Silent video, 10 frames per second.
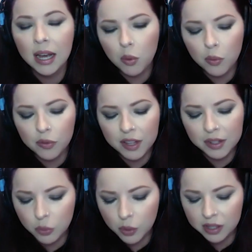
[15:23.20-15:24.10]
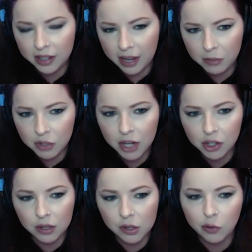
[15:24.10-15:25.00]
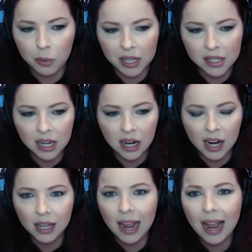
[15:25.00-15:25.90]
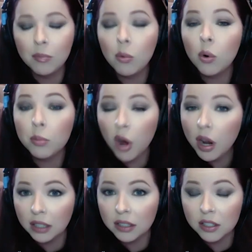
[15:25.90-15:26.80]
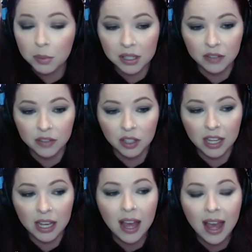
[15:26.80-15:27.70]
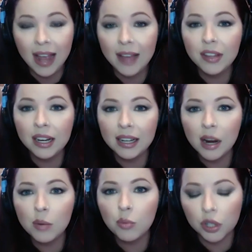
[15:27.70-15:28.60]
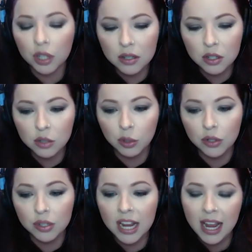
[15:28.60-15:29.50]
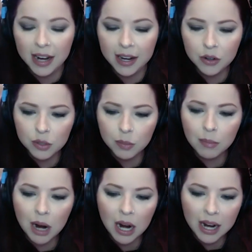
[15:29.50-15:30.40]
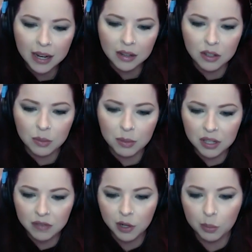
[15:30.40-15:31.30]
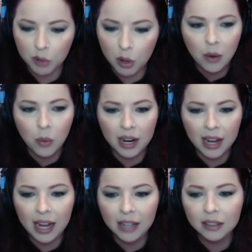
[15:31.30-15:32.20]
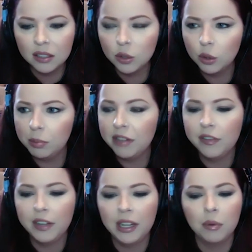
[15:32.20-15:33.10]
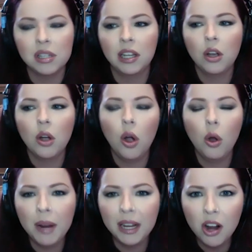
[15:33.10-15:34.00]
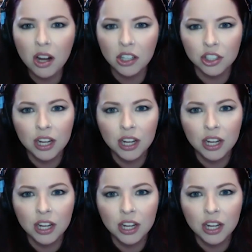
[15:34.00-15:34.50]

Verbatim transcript: This is what the game changer is for me, is that I can add more products specifically, and then I can add more customers. And here's my specific approach. When I had this little epiphany, I was like, oh my gosh,